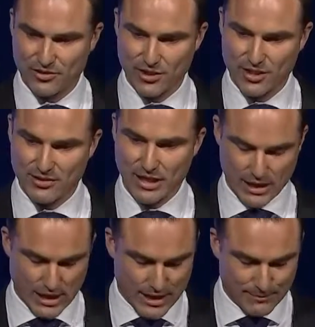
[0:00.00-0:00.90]
So here's
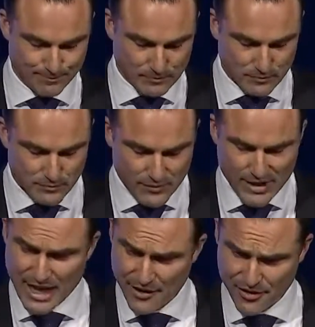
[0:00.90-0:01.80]
Adelaide.
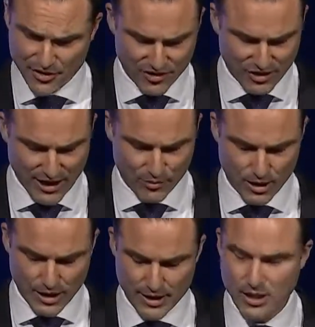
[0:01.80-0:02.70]
Other than
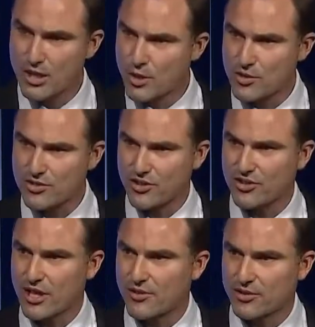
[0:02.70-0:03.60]
Statewide, which is a
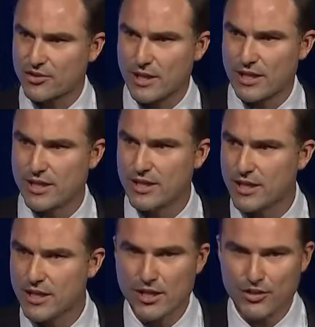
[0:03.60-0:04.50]
South Australian
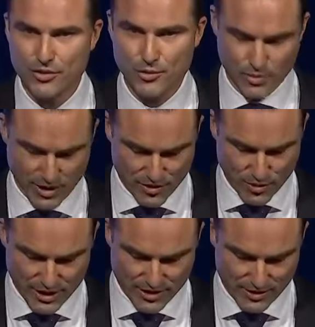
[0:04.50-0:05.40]

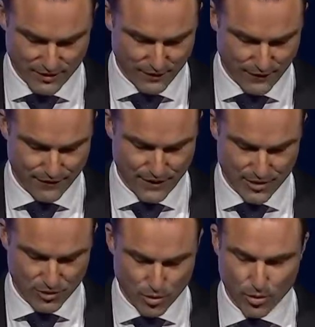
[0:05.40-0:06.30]
superannuation
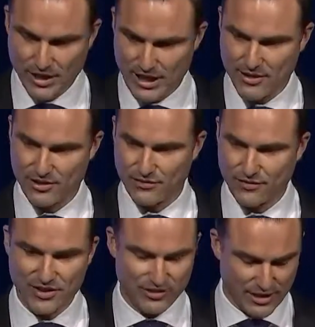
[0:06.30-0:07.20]
fund, all the others
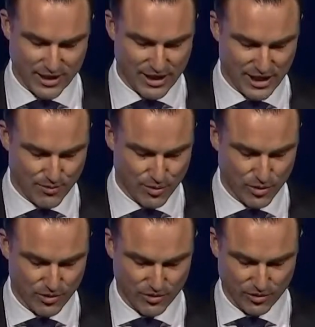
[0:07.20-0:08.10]
invest in other
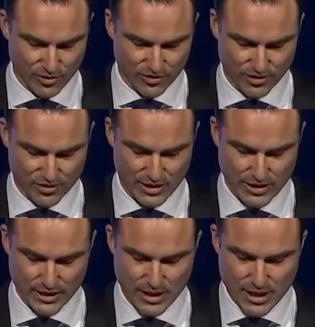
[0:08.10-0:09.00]
airports across
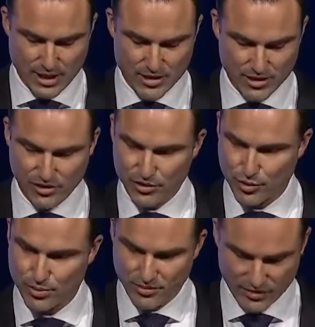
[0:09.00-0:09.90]
Australia.
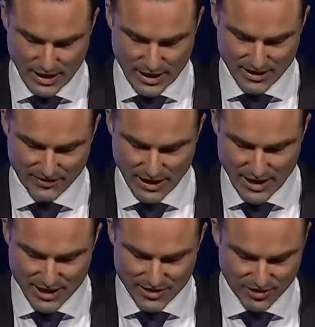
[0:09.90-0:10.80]
UniSuper is our
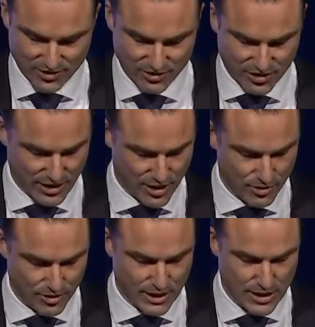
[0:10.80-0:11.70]
largest
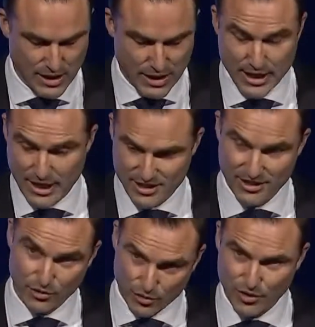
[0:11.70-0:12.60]
shareholder, and actually
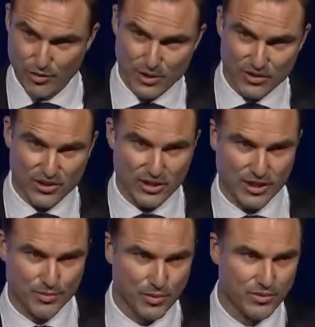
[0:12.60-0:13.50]
has also been Sydney
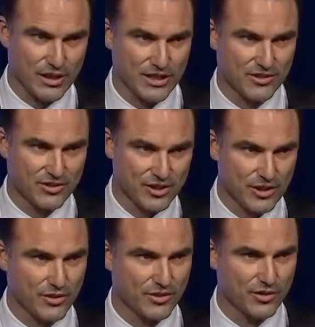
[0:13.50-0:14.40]
Airport's largest
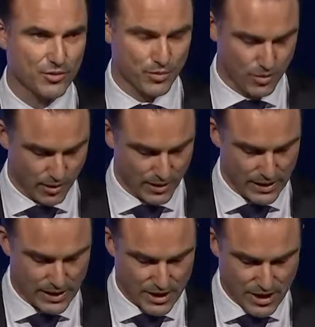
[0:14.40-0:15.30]
shareholder since Macquarie
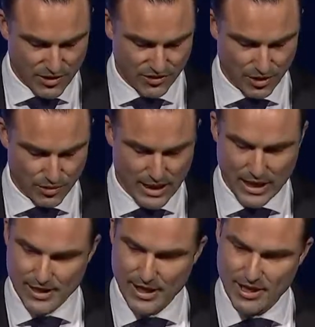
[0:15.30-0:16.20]
sold
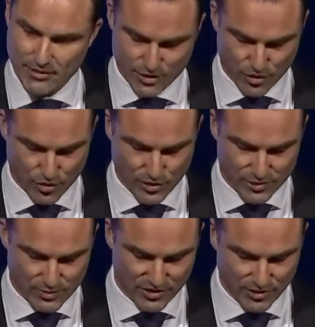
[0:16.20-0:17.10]
out, and they are
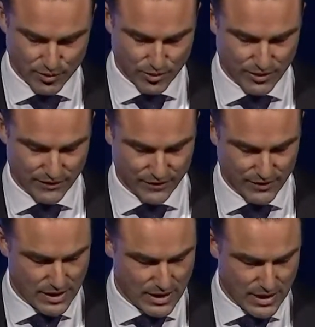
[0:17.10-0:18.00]
incredibly supportive
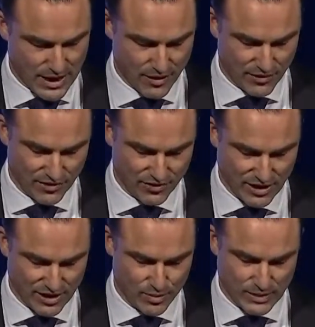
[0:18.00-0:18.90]
on
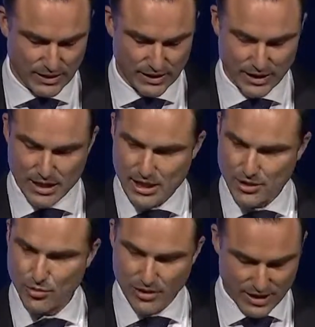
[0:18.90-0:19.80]
sustainability. And
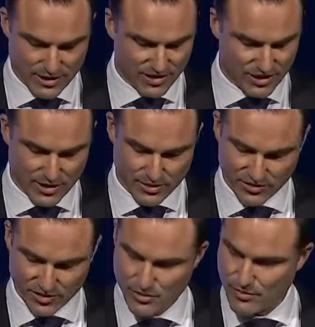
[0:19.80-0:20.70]
all the other shareholders,
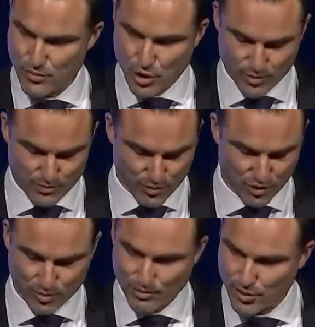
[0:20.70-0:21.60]
so they're in Melbourne,
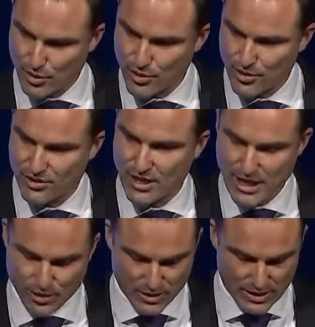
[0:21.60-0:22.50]
Brisbane, Perth,
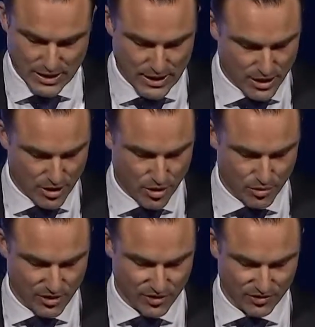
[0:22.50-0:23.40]
Darwin, Gold
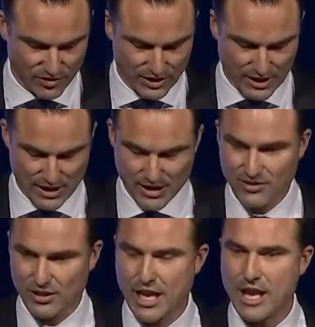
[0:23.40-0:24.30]
Coast and Cairns,
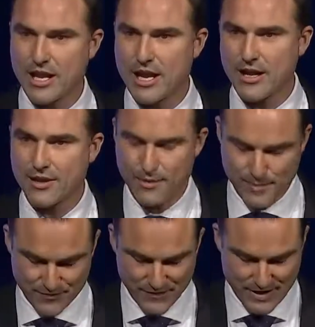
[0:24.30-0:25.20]
and none of them